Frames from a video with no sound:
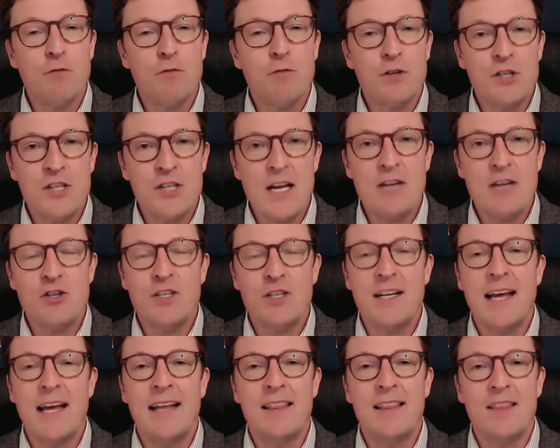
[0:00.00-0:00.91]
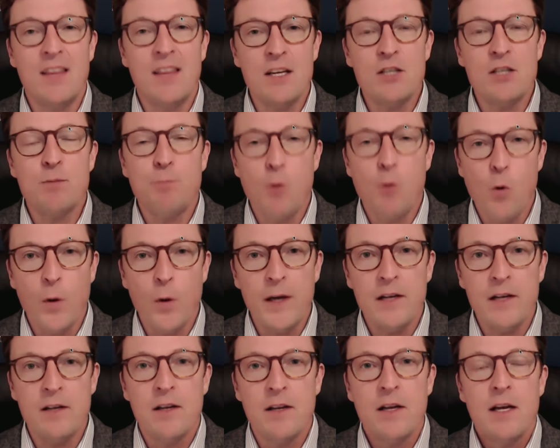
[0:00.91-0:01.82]
of recession at this
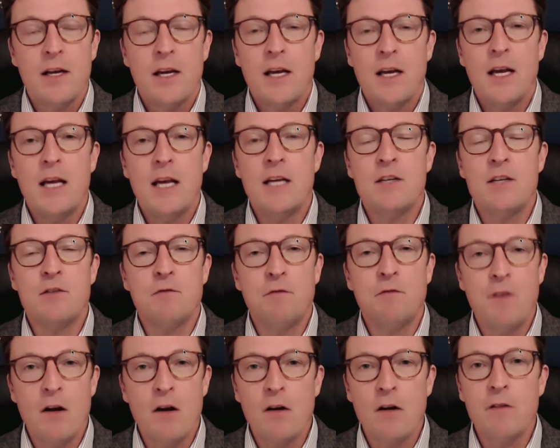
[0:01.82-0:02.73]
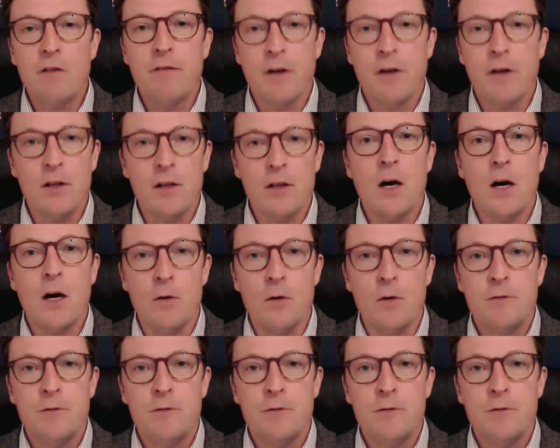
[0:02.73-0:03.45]
point is very very low.